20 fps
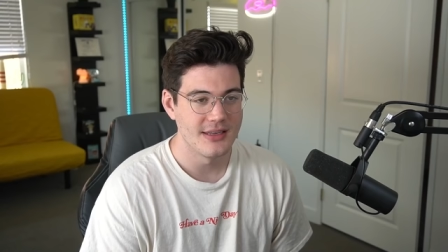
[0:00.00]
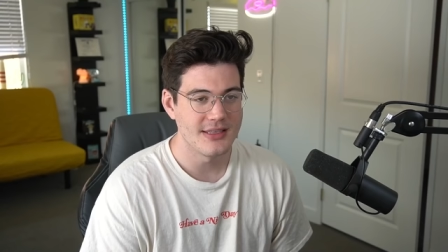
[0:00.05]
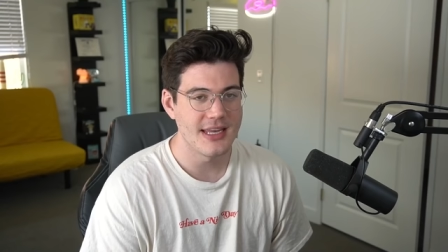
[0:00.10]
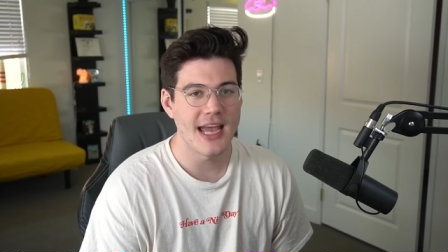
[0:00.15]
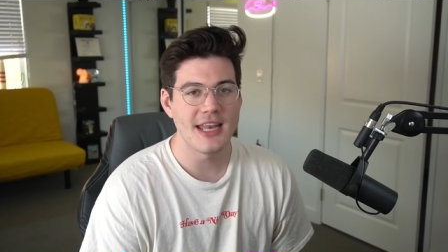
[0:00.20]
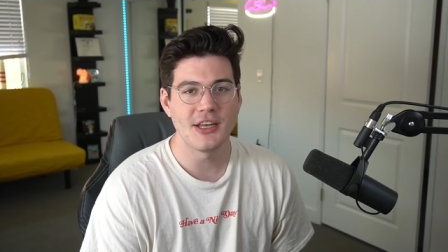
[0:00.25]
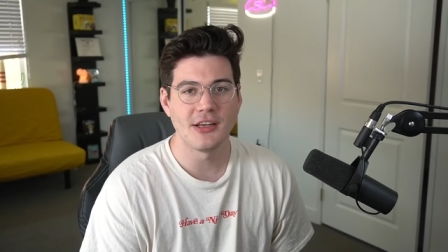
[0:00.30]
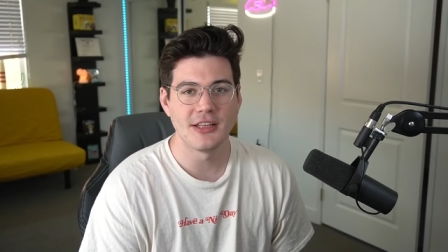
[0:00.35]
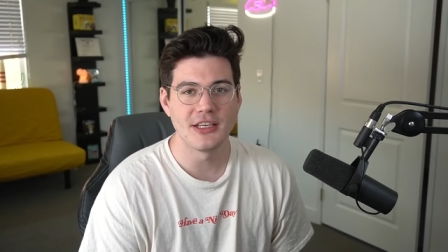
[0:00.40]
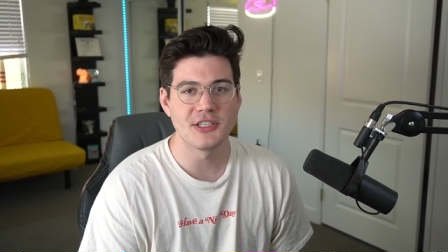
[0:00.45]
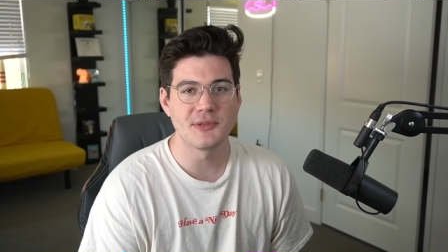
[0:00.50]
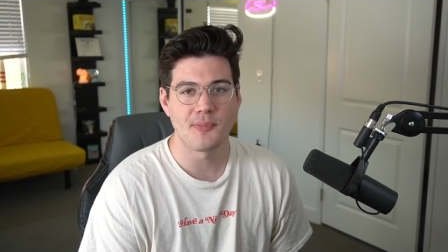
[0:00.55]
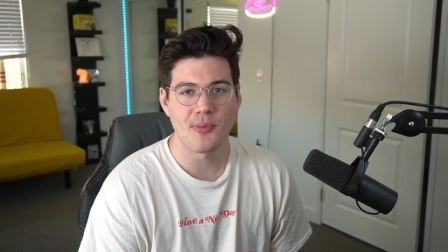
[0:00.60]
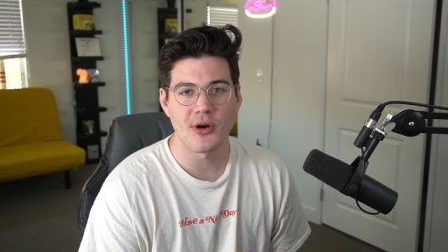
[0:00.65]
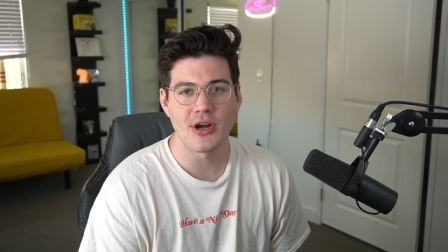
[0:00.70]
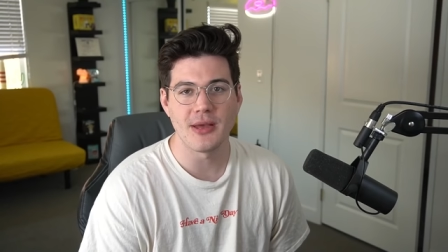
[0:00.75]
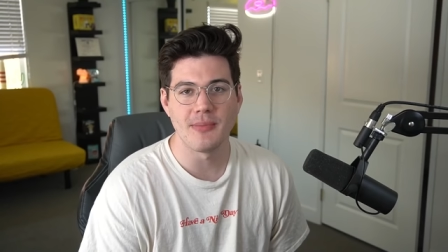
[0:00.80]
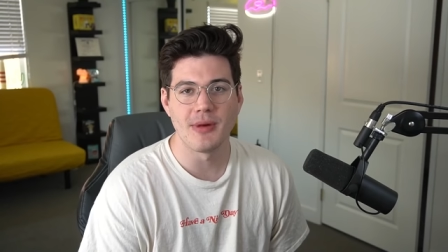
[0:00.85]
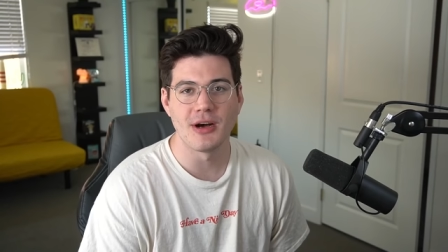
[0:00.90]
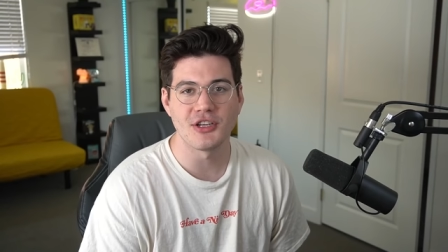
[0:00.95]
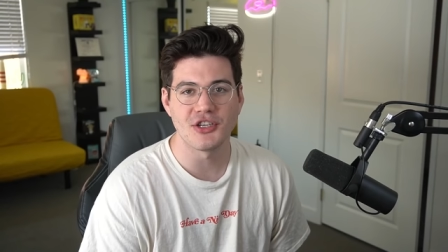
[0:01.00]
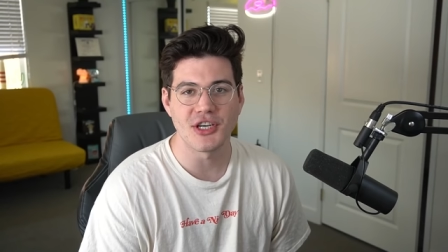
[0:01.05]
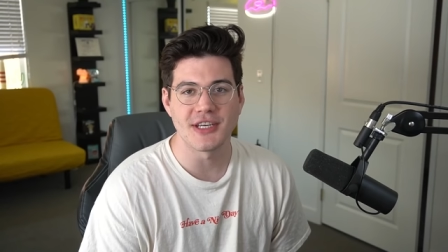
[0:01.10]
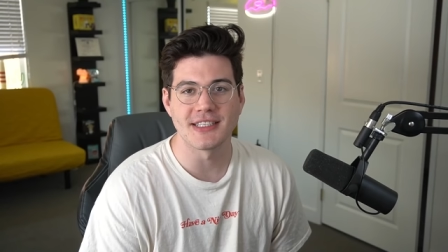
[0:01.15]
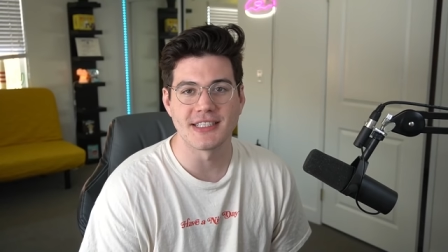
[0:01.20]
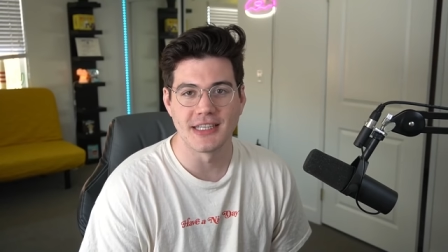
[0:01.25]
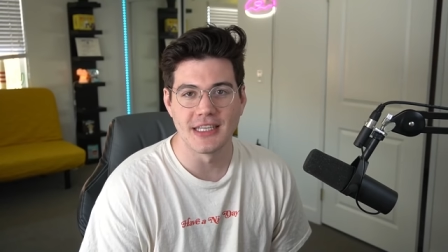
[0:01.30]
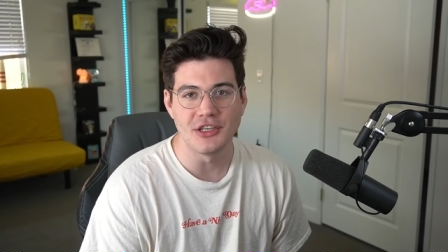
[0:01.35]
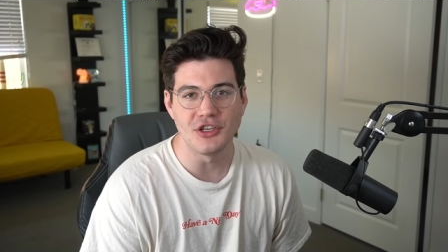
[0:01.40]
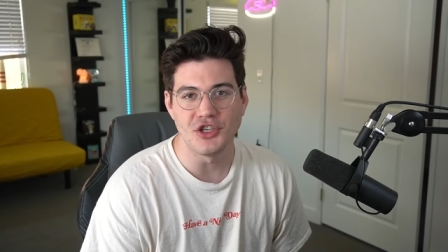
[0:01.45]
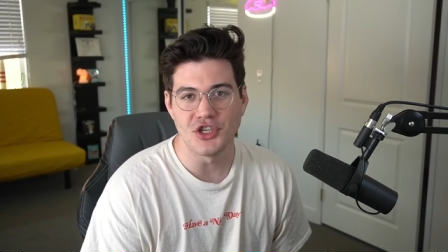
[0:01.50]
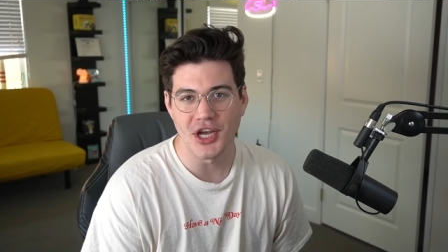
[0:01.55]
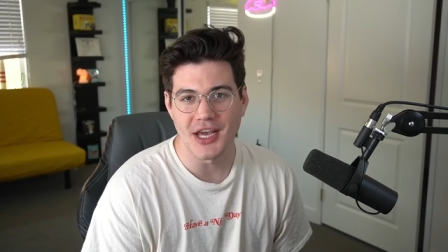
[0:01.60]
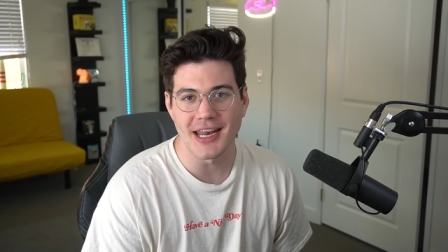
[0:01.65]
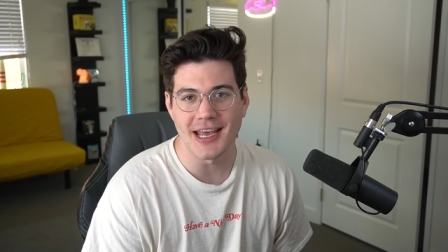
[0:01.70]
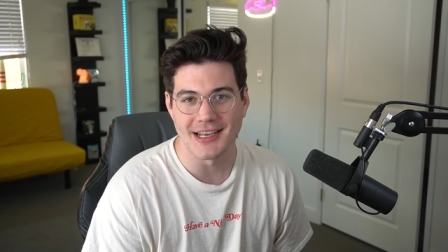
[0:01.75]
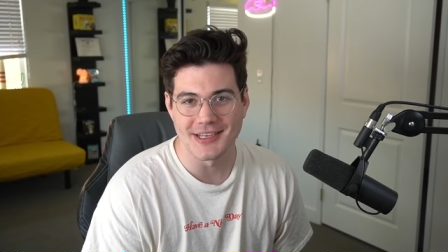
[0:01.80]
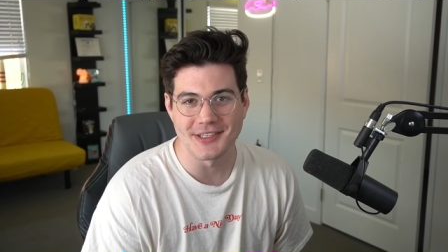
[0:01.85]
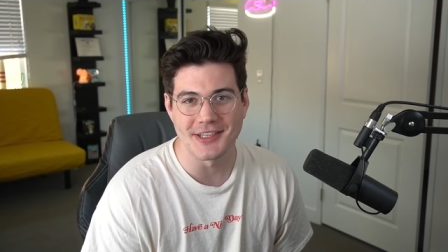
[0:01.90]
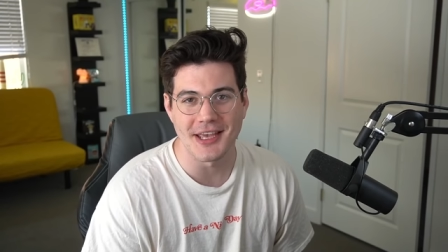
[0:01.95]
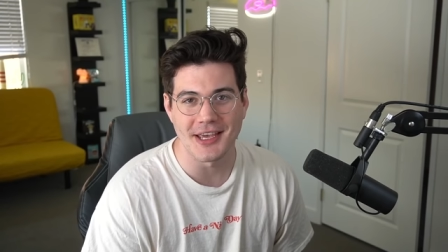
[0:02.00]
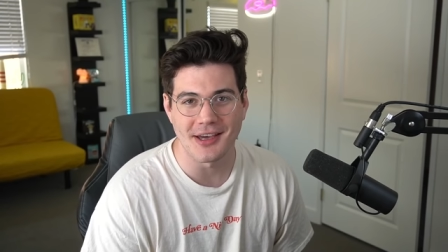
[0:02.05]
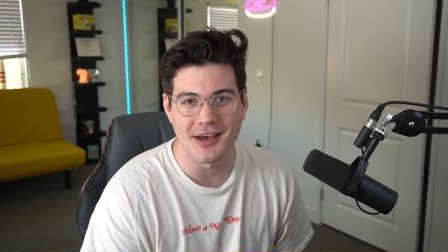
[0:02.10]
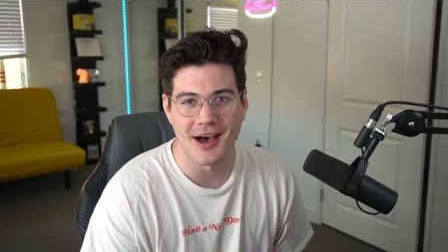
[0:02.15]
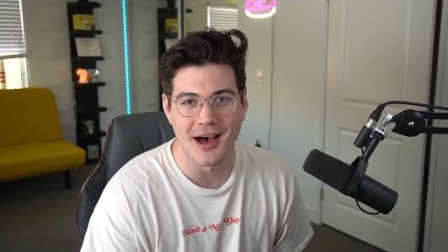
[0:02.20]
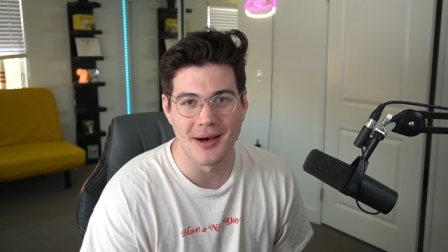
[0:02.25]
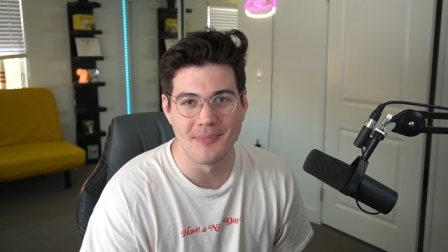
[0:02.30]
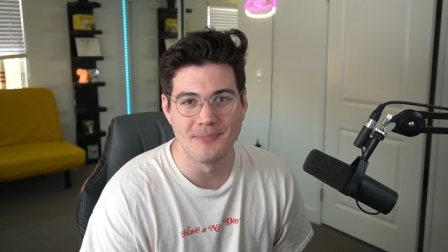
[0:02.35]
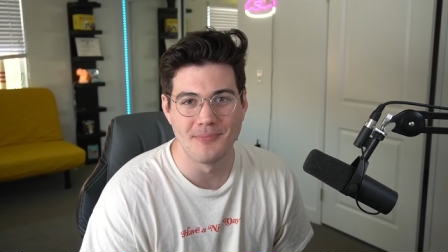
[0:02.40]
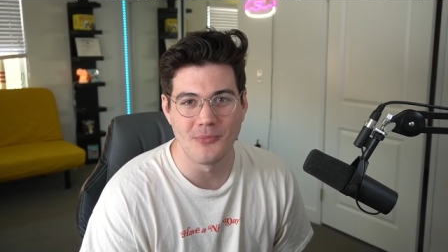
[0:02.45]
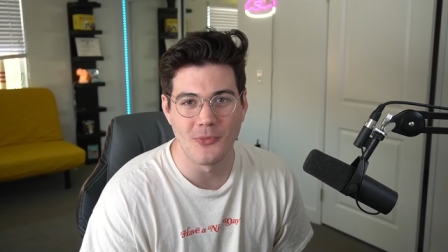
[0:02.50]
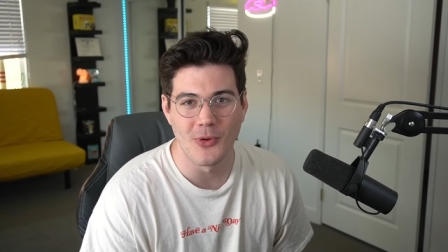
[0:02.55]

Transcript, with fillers: Daniel is pretty much as legit as they come